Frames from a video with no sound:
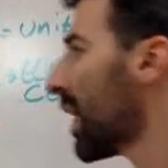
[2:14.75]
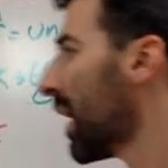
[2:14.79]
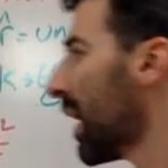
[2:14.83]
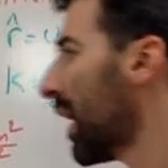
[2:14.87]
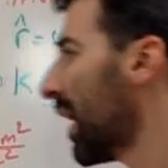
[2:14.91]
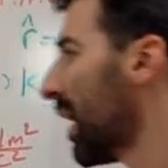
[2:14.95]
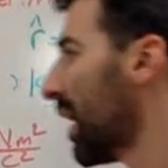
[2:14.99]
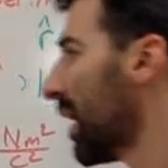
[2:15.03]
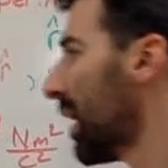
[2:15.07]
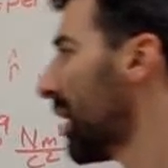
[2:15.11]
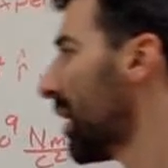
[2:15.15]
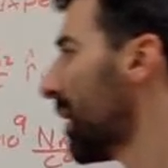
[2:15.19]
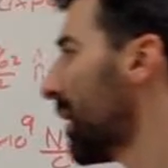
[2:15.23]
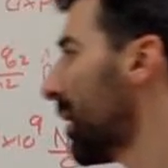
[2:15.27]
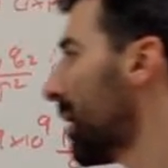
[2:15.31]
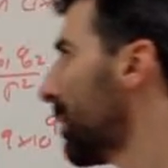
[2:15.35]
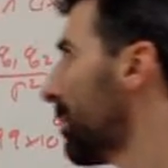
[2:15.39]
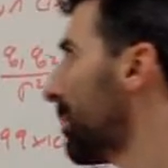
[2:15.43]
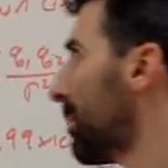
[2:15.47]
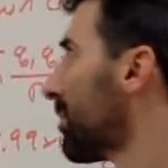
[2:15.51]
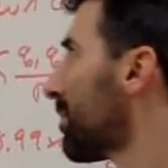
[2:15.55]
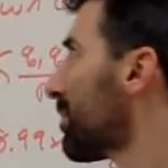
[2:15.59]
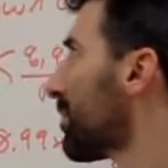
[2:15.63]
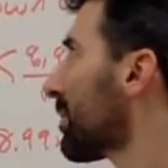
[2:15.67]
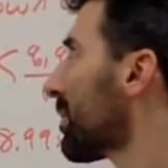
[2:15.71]

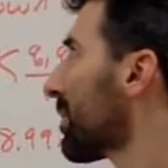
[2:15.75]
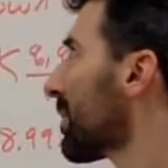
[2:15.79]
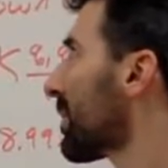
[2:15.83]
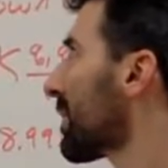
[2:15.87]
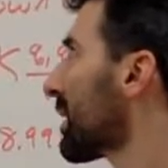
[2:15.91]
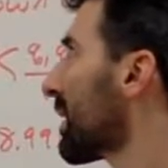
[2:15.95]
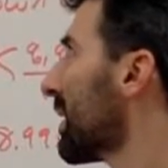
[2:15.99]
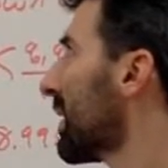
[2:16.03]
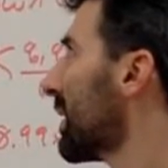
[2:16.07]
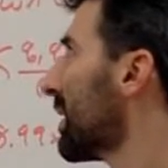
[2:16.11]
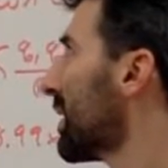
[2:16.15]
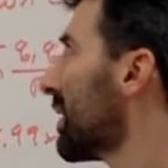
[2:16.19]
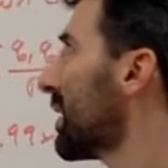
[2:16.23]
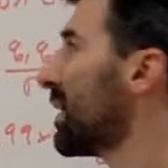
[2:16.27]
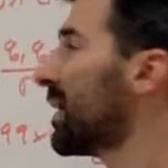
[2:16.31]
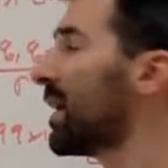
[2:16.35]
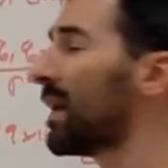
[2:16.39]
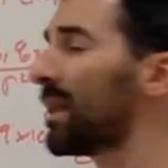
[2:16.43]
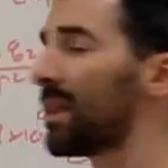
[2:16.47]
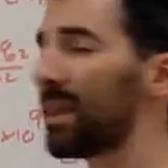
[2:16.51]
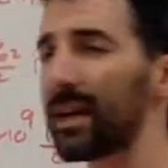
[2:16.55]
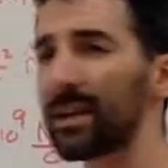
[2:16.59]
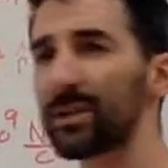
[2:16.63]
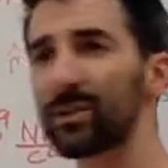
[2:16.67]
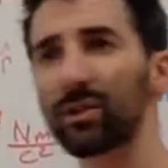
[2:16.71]

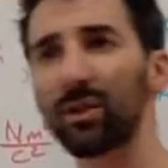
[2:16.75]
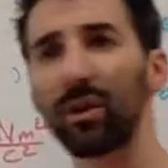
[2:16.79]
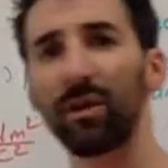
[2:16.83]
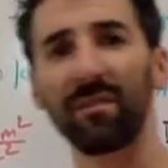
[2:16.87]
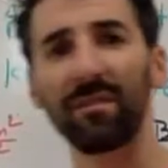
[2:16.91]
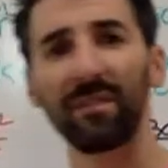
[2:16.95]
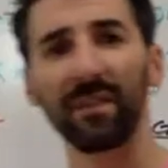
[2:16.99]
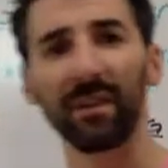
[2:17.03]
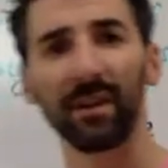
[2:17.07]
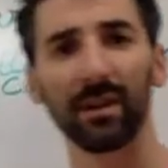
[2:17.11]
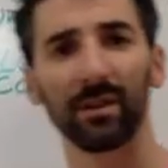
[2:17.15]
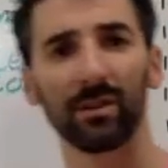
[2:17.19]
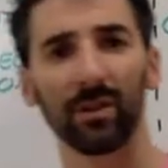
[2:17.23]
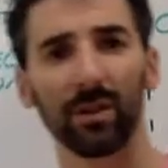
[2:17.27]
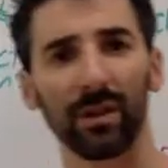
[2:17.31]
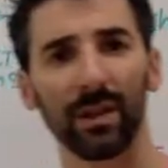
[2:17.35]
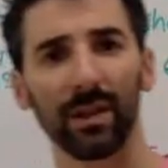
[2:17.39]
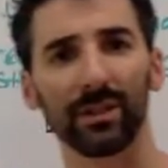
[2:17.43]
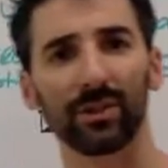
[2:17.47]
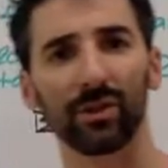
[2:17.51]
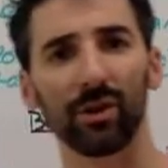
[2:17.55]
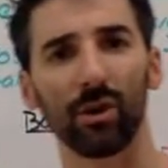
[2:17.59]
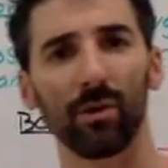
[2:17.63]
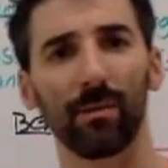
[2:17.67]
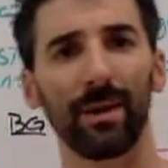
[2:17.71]
Electrofield or
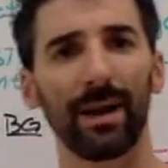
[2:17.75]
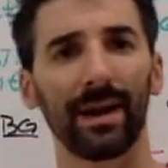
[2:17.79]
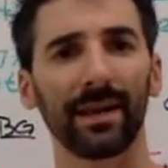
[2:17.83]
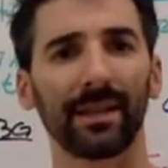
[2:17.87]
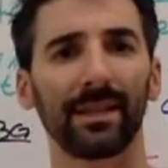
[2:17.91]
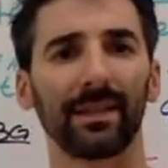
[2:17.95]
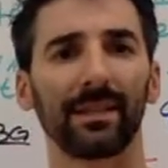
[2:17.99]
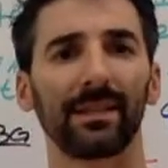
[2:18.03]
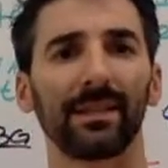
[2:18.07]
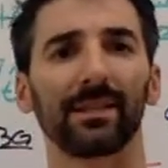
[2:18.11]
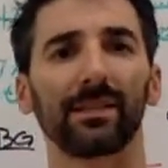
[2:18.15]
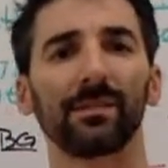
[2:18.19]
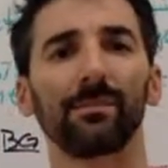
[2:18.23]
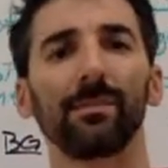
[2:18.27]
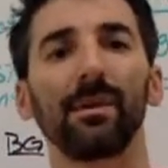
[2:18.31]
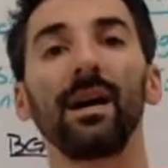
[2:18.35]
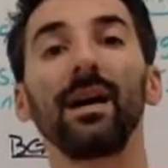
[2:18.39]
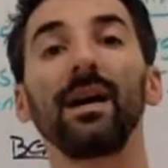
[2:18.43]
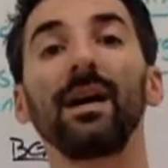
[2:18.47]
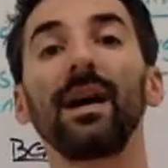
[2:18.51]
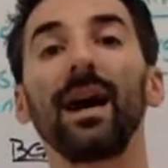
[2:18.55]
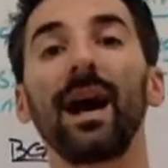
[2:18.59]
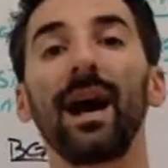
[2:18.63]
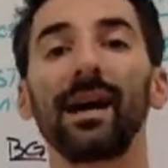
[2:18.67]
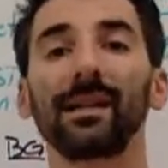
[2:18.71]
electromagnetism
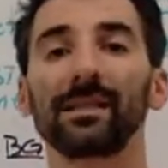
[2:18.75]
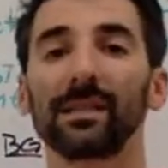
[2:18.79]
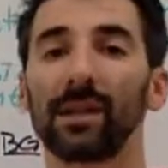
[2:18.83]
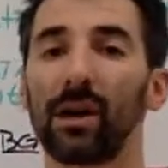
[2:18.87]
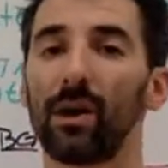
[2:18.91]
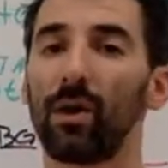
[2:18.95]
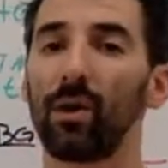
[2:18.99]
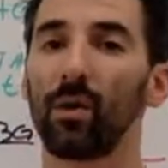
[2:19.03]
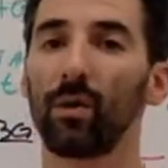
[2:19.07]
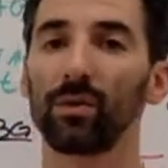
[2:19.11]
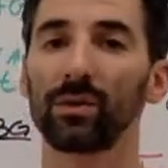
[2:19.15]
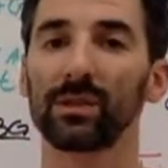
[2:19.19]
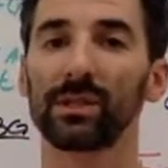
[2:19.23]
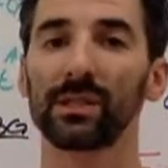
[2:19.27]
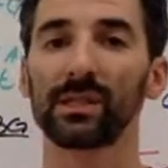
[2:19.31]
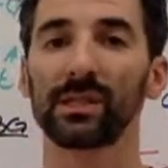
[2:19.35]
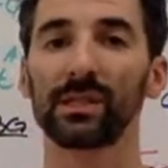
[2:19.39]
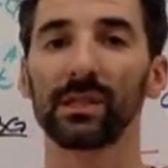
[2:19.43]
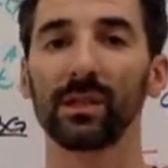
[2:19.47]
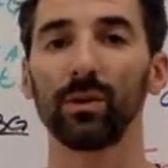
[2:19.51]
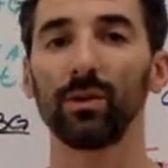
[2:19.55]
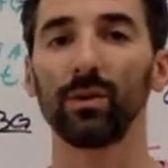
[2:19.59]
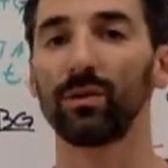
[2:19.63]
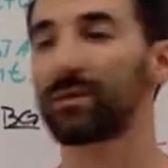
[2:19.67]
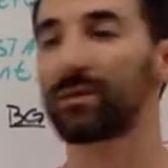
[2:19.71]
has a whole
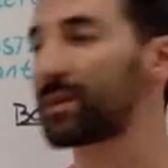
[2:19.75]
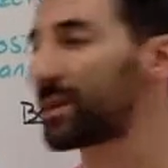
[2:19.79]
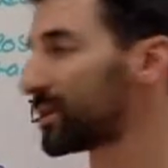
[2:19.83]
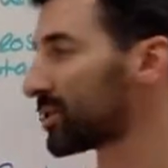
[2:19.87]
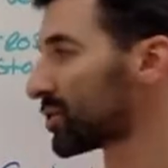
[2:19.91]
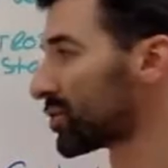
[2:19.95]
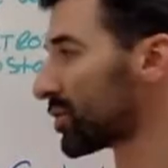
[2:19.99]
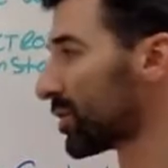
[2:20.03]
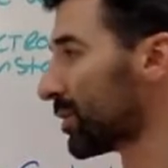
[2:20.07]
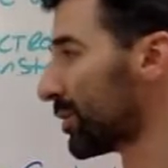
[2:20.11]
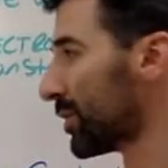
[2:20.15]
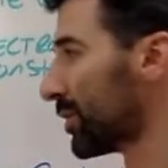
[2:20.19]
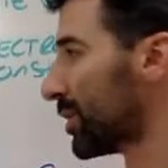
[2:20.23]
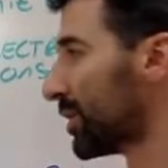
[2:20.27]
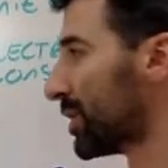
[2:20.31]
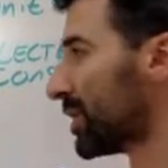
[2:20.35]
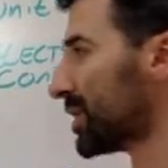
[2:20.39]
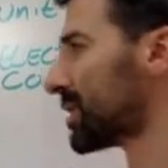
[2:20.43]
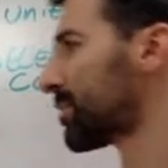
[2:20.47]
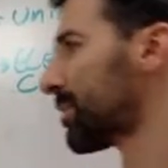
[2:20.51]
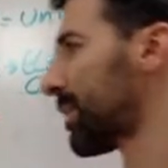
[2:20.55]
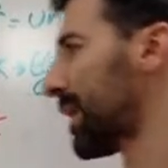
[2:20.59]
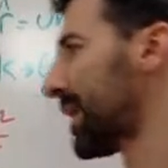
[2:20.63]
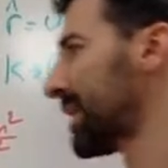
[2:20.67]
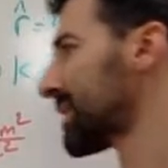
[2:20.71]
slew of
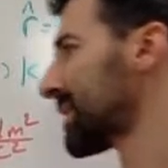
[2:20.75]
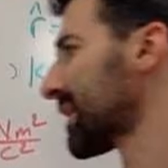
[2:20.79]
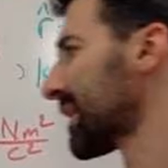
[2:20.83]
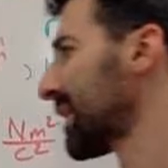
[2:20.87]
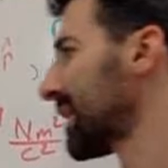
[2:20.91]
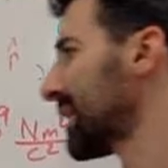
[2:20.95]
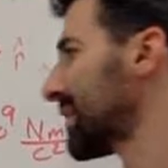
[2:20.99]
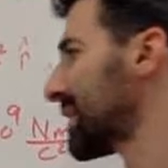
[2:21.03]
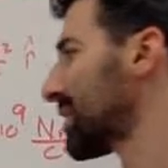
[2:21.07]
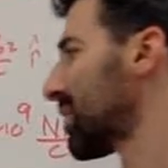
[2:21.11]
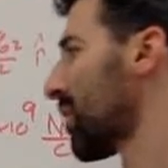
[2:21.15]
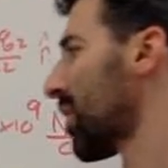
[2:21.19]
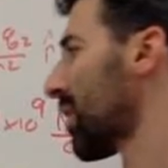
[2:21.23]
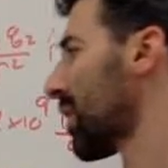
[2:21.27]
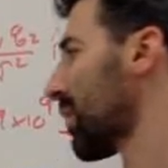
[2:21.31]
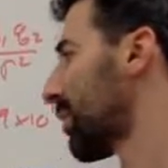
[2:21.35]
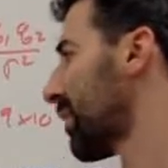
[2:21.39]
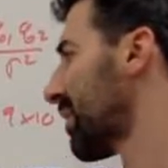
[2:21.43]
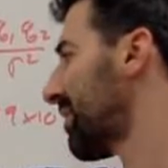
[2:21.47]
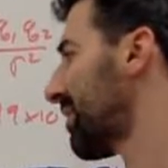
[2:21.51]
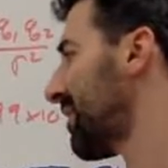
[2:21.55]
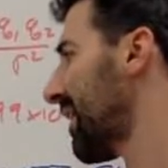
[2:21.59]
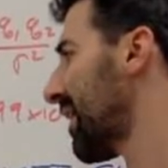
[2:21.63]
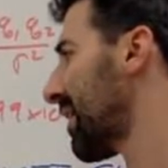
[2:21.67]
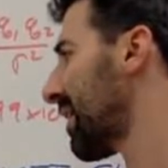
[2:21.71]
contributors, basically starting
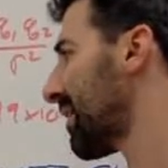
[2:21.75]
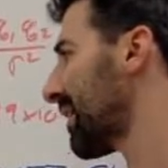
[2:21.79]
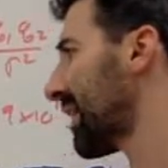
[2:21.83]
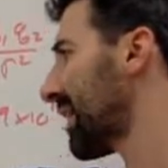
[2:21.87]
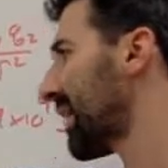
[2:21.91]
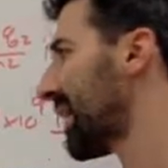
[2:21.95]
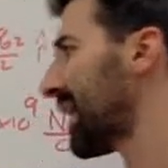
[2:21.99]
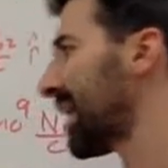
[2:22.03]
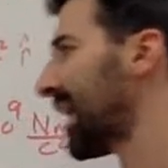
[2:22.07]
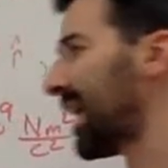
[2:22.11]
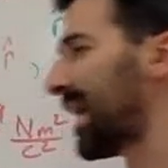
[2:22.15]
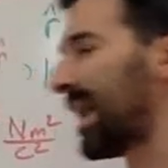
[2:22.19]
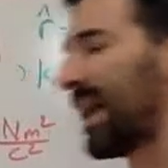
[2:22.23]
with Faraday